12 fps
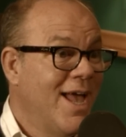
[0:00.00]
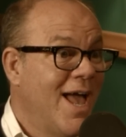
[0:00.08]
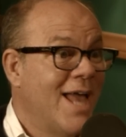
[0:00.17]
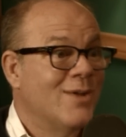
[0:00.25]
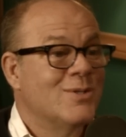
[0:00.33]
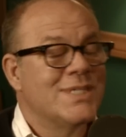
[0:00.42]

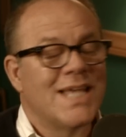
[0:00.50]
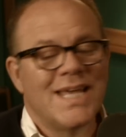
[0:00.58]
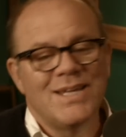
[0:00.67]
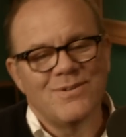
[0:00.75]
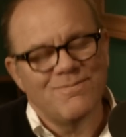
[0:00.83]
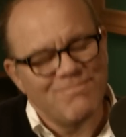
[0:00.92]
And it was
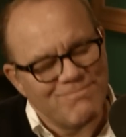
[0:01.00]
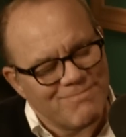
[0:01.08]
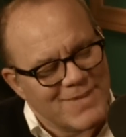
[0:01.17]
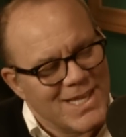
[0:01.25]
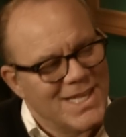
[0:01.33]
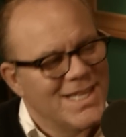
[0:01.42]
like,
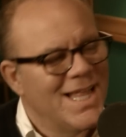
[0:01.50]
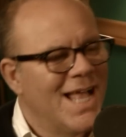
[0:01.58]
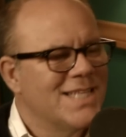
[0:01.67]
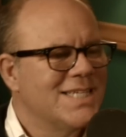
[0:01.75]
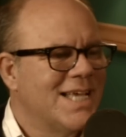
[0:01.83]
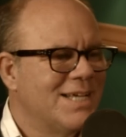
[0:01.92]

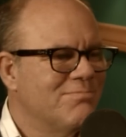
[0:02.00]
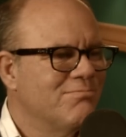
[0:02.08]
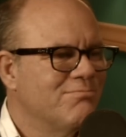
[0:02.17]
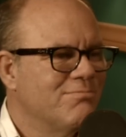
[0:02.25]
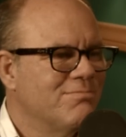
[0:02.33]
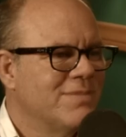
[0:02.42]
that's not
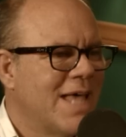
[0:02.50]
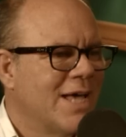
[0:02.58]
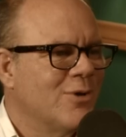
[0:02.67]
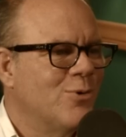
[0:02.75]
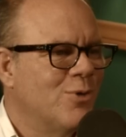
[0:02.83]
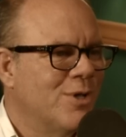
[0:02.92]

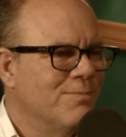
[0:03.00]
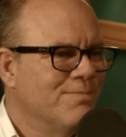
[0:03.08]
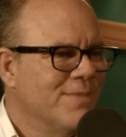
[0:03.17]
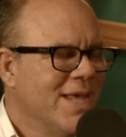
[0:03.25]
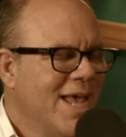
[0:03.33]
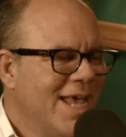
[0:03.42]
that cool.
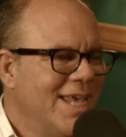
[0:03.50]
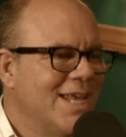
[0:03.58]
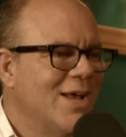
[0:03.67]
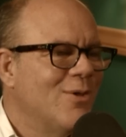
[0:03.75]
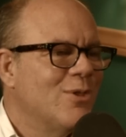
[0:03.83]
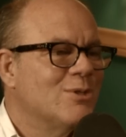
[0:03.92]

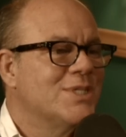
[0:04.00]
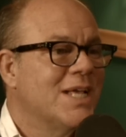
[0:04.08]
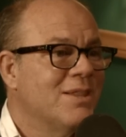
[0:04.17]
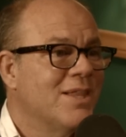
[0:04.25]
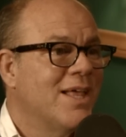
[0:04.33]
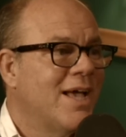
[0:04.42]

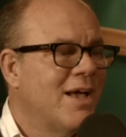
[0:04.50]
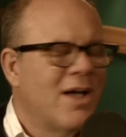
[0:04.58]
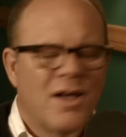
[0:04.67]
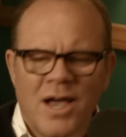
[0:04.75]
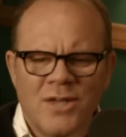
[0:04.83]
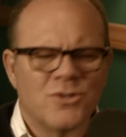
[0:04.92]

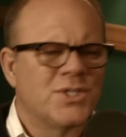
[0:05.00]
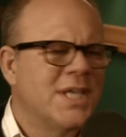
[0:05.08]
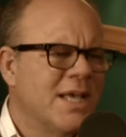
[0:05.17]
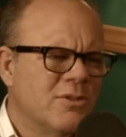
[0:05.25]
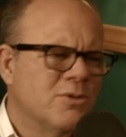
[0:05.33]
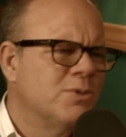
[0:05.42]
I
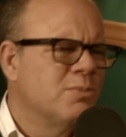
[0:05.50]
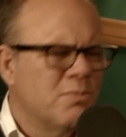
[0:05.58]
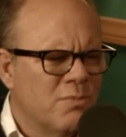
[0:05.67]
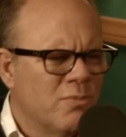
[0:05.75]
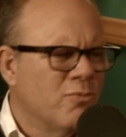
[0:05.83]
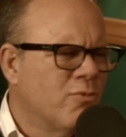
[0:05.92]
understand there's
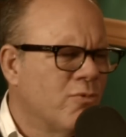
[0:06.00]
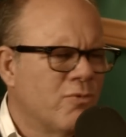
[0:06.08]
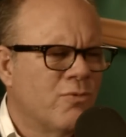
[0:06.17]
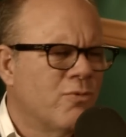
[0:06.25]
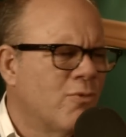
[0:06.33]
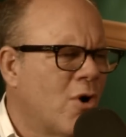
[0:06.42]

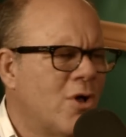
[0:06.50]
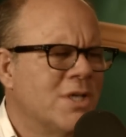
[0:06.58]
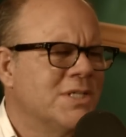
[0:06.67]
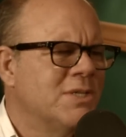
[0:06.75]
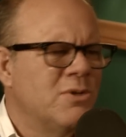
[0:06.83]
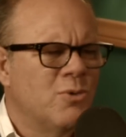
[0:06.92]

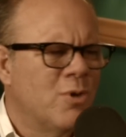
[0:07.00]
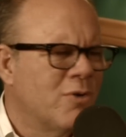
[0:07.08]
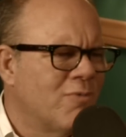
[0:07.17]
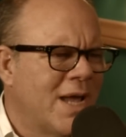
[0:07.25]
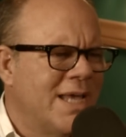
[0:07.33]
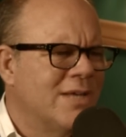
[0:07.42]
wrongs that you want
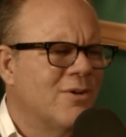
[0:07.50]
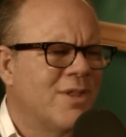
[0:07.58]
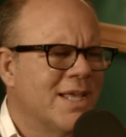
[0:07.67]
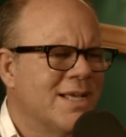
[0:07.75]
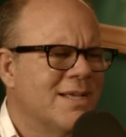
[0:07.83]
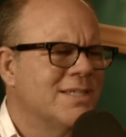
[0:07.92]
to right and all
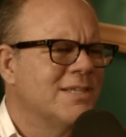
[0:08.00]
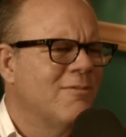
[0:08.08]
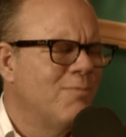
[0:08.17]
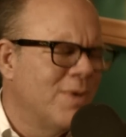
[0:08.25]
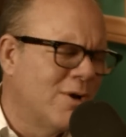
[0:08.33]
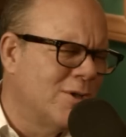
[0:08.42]
that kind of
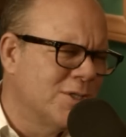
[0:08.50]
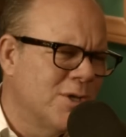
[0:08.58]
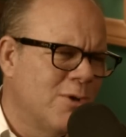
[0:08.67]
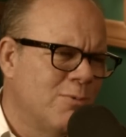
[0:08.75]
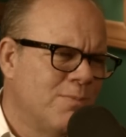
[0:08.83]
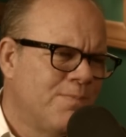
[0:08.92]
stuff, but also